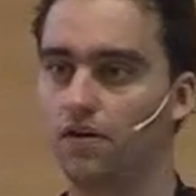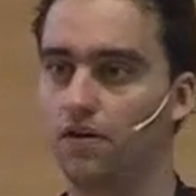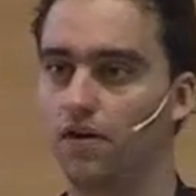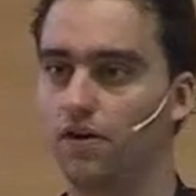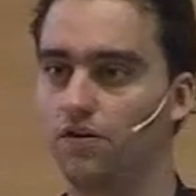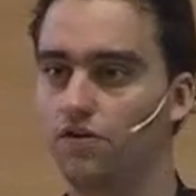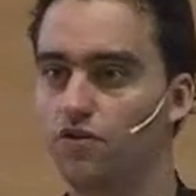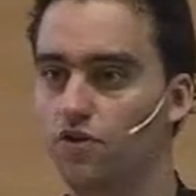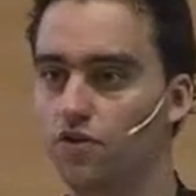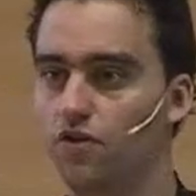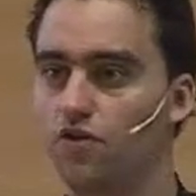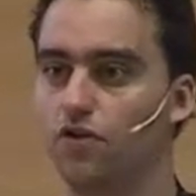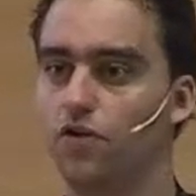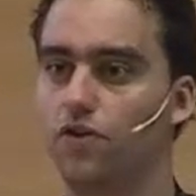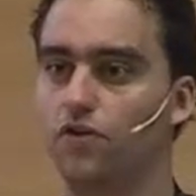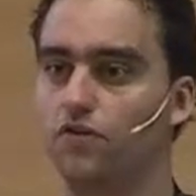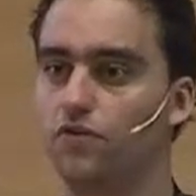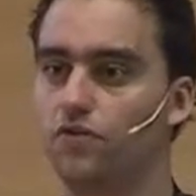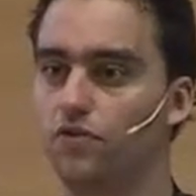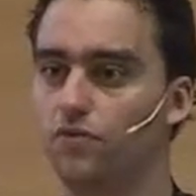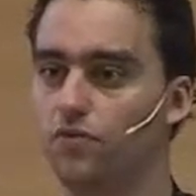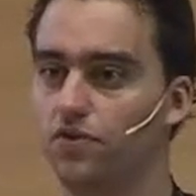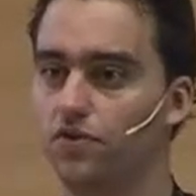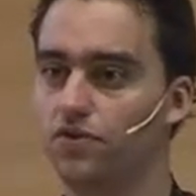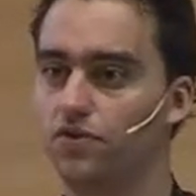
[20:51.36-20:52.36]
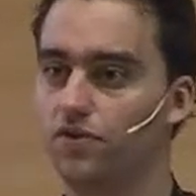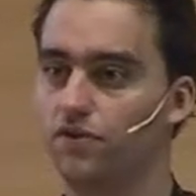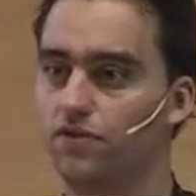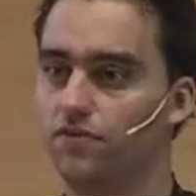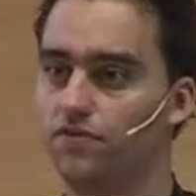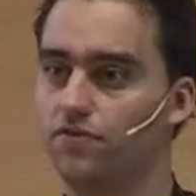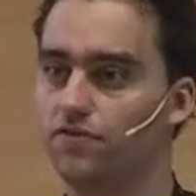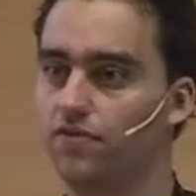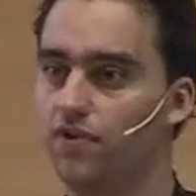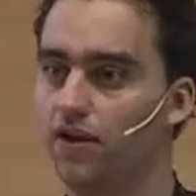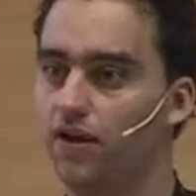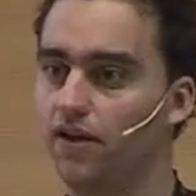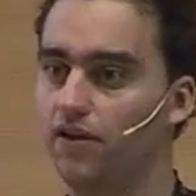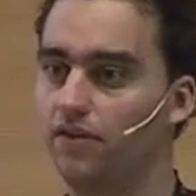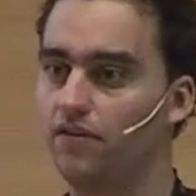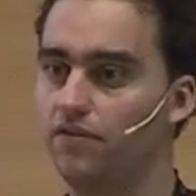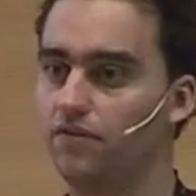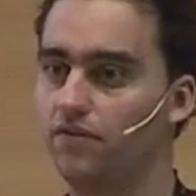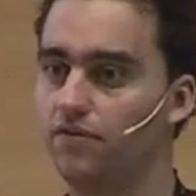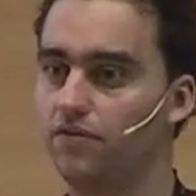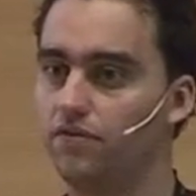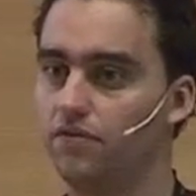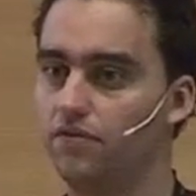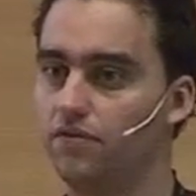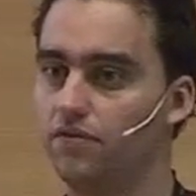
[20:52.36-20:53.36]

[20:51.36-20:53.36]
In your code, you would just write